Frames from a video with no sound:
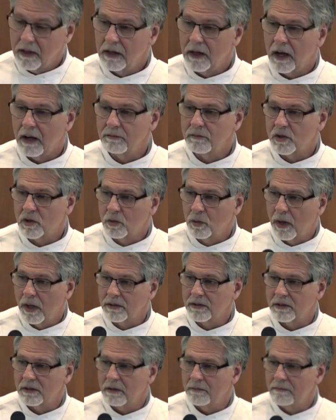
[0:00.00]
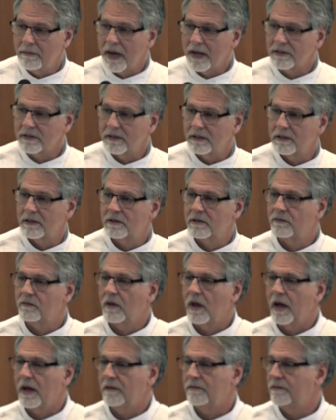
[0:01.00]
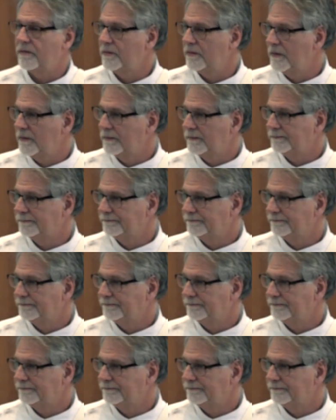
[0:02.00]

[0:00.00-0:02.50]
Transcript: comes to us in the messiness of life.